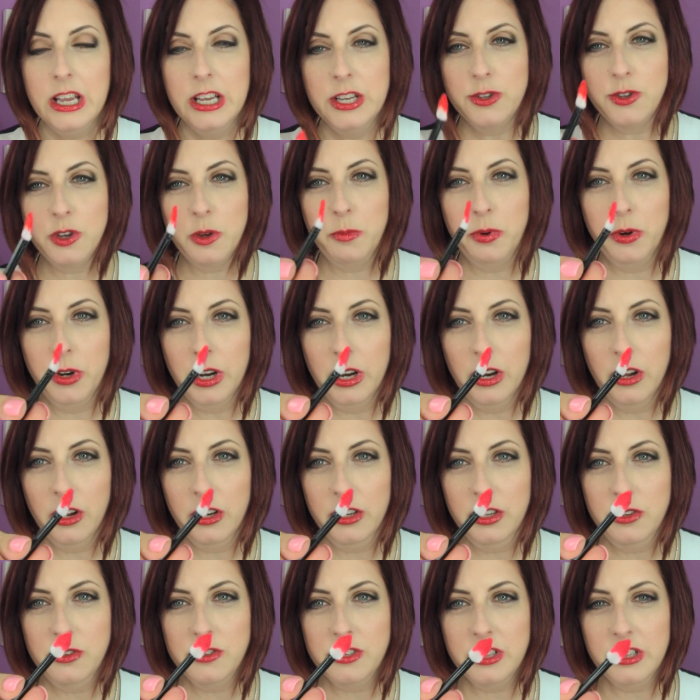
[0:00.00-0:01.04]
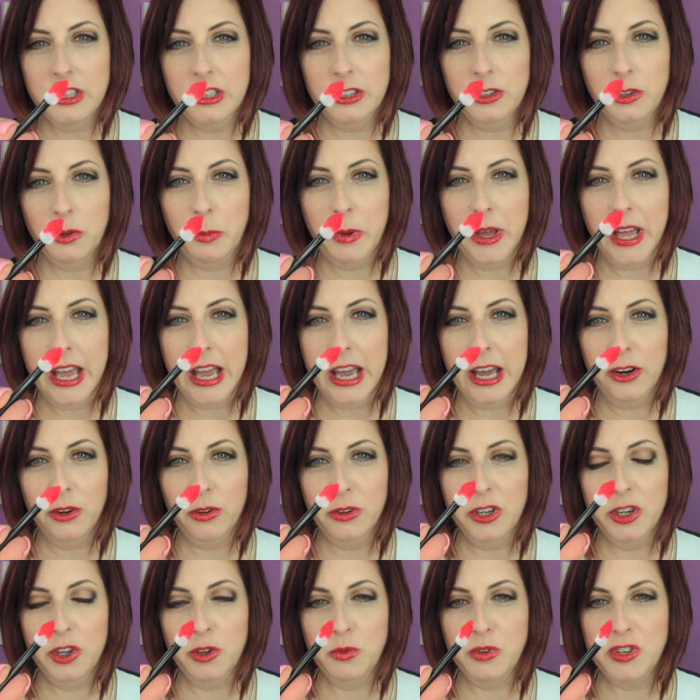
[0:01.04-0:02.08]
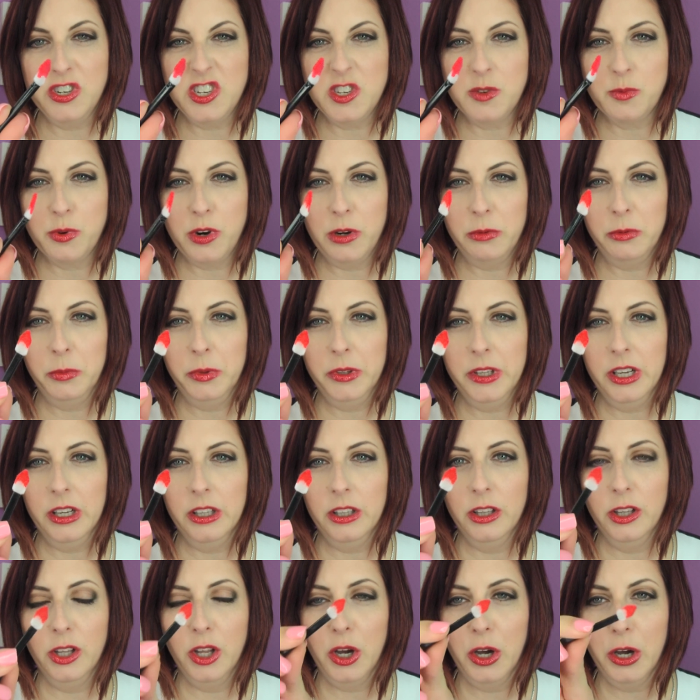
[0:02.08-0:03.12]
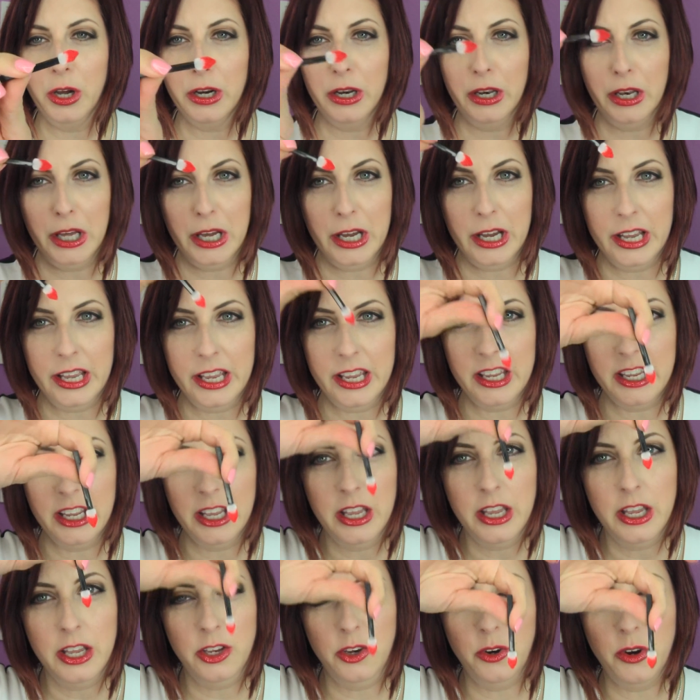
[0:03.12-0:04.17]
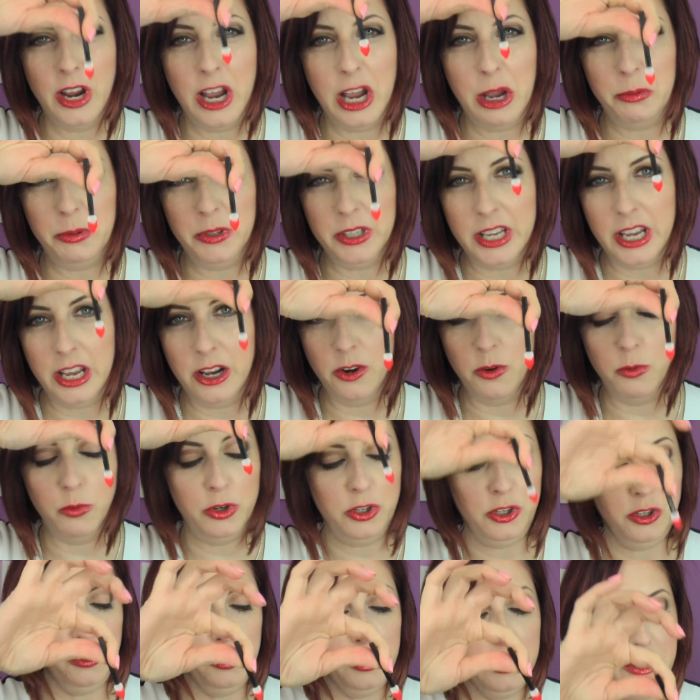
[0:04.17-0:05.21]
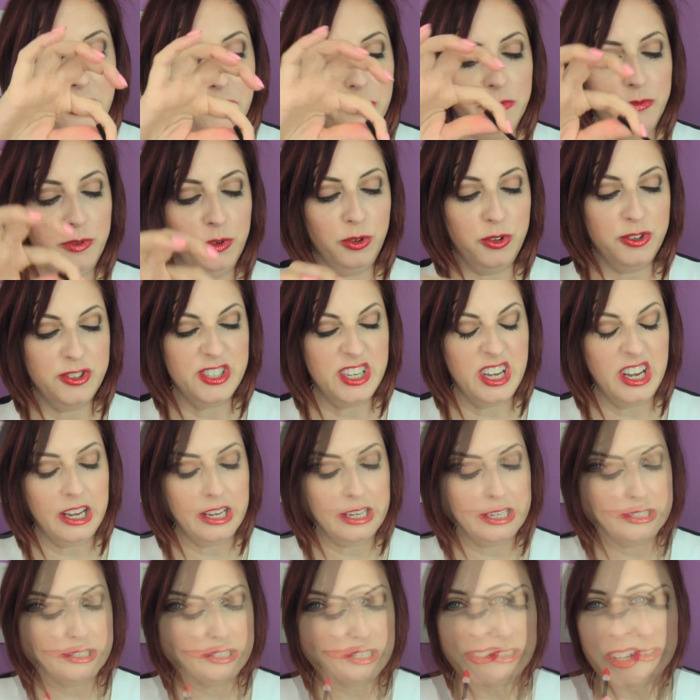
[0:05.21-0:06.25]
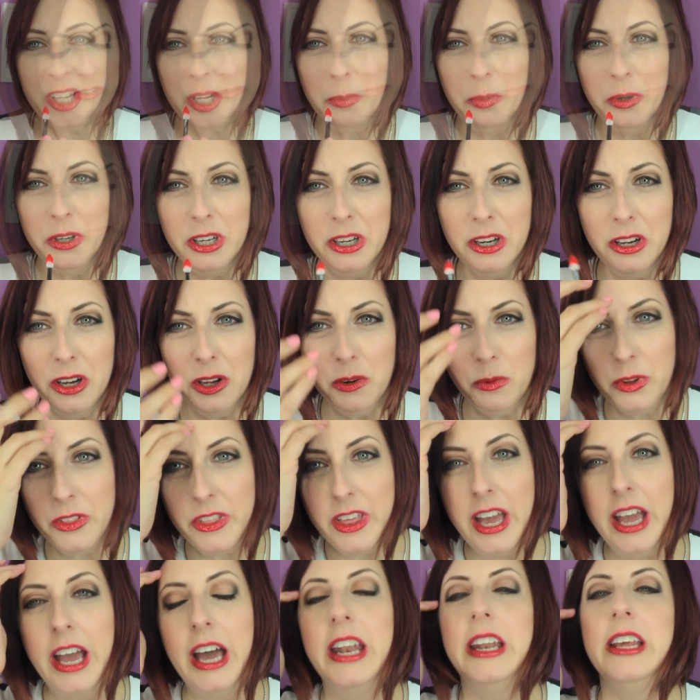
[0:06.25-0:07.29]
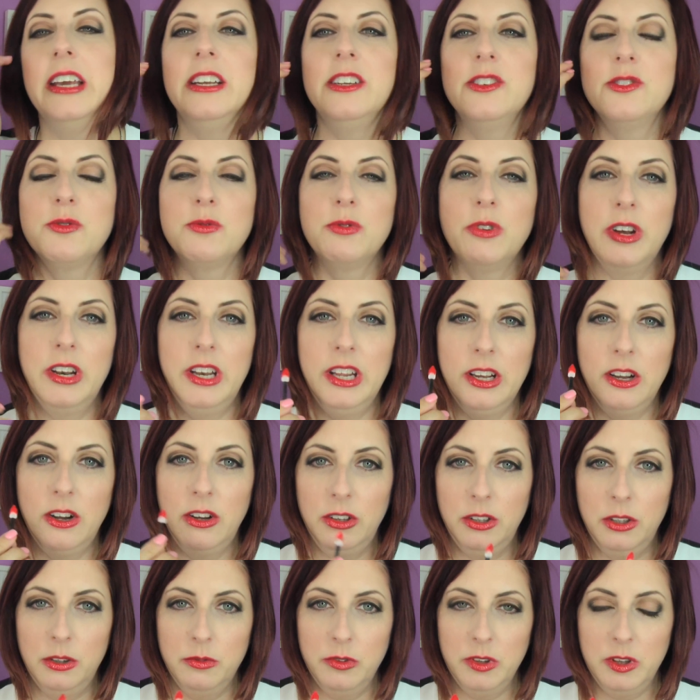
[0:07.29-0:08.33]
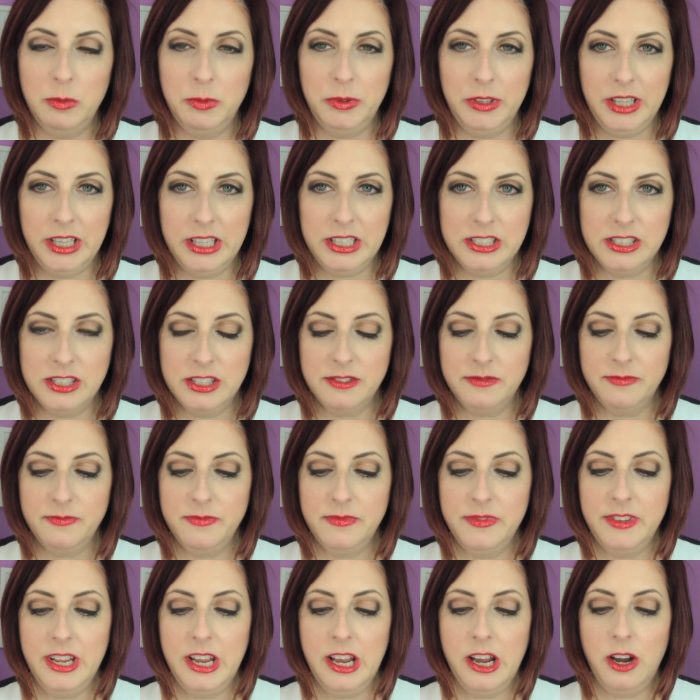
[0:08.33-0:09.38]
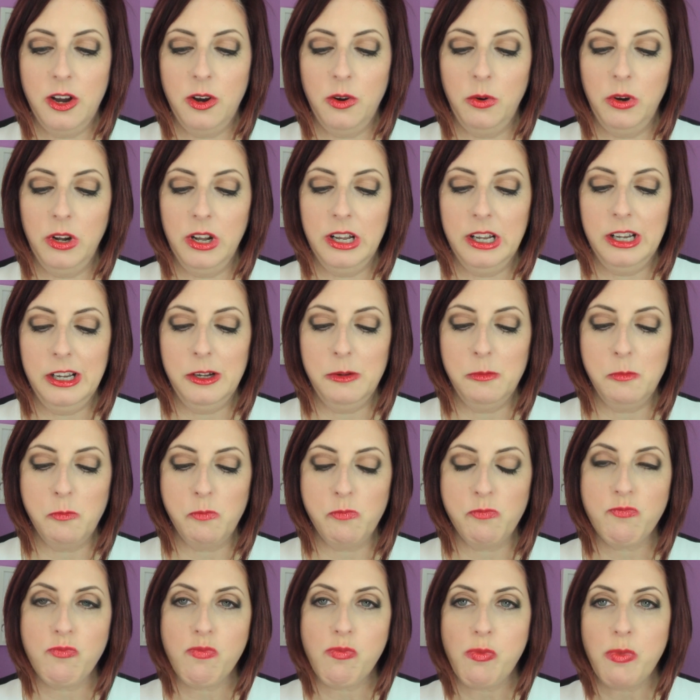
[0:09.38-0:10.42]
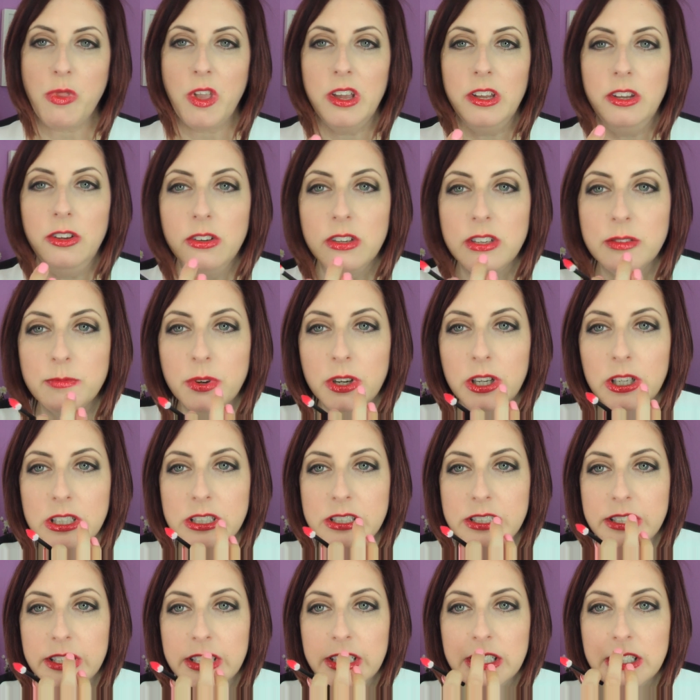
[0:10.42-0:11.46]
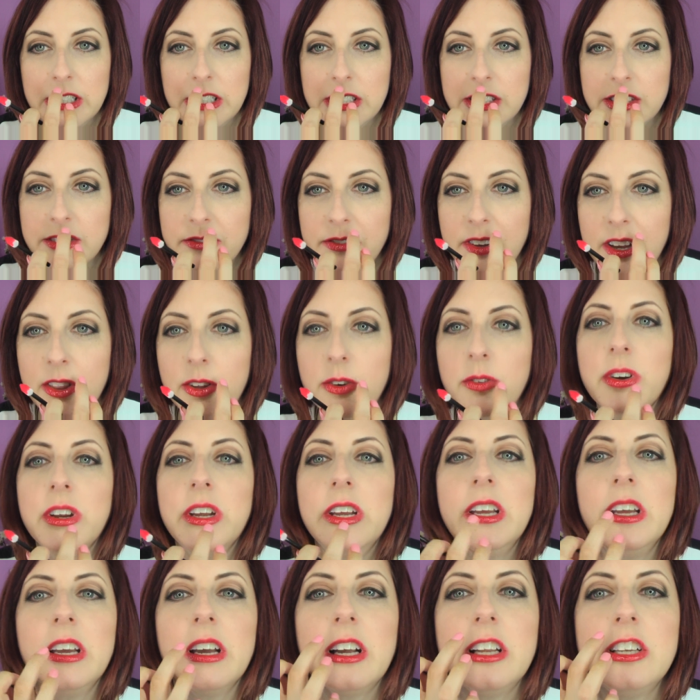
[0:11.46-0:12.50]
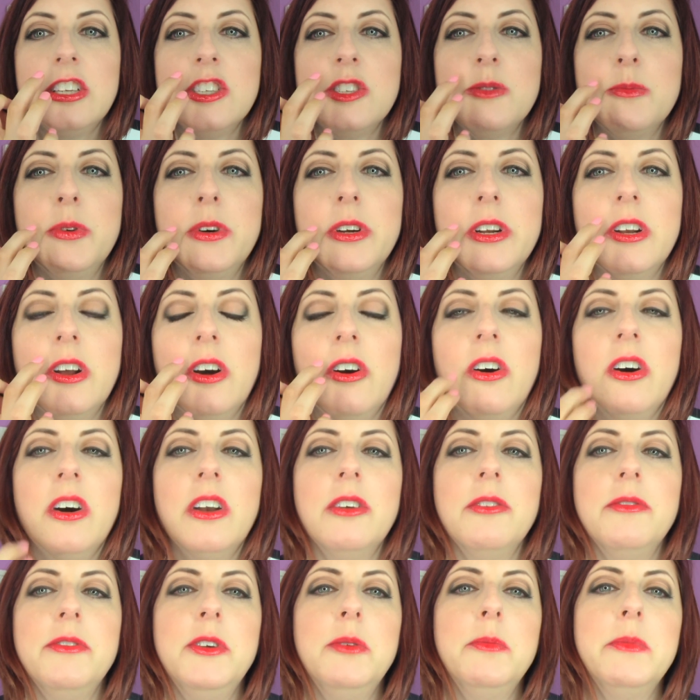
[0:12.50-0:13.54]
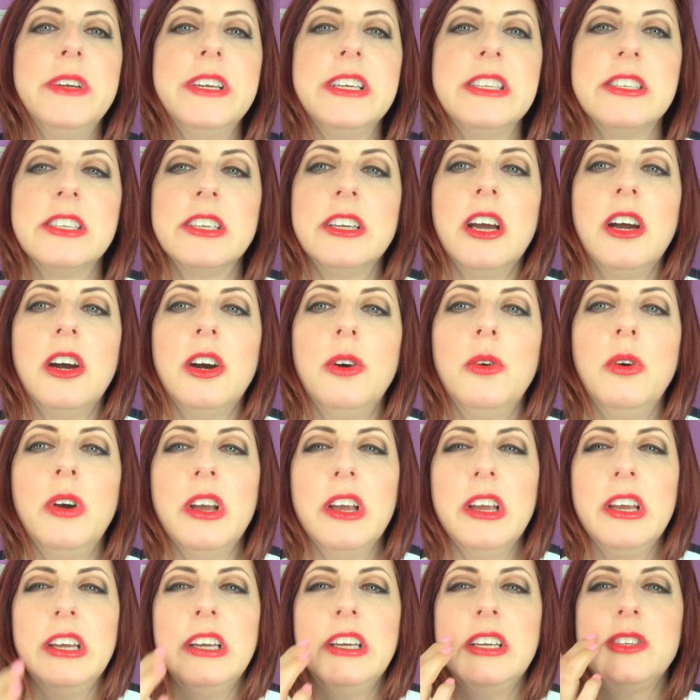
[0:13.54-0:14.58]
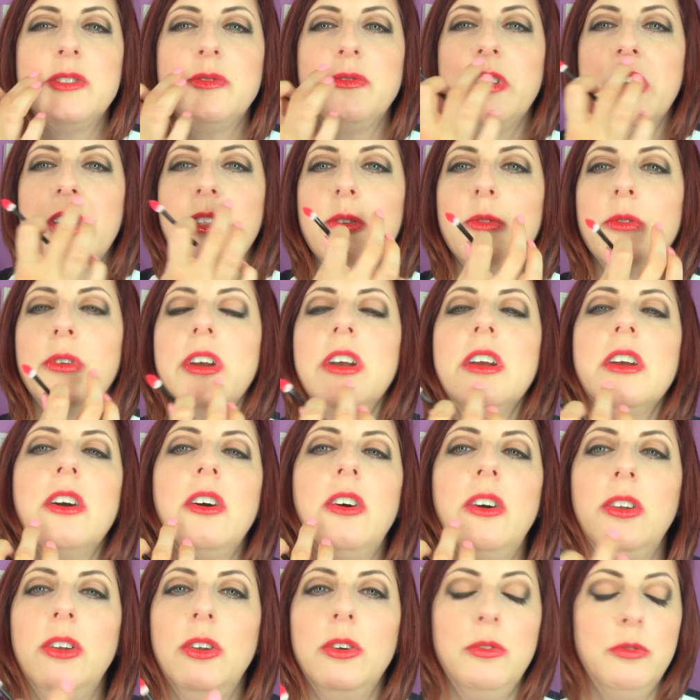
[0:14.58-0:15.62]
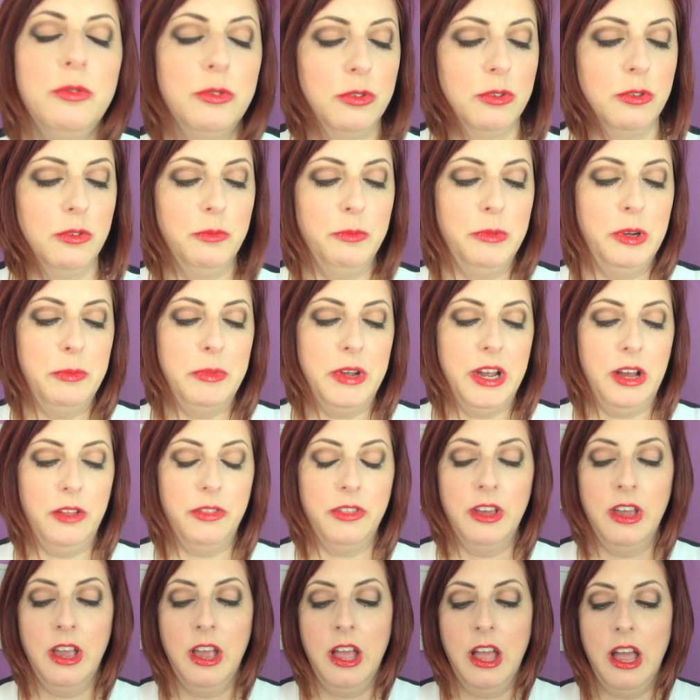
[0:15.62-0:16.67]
So I put it on using the little paddle here, which is probably a lot like your applicator when you'd get the full size. I put it on with that. It is running all over the place. Now, and you can probably see it. It's feathering. I just put it on a few minutes ago. It's feathering all over my mouth.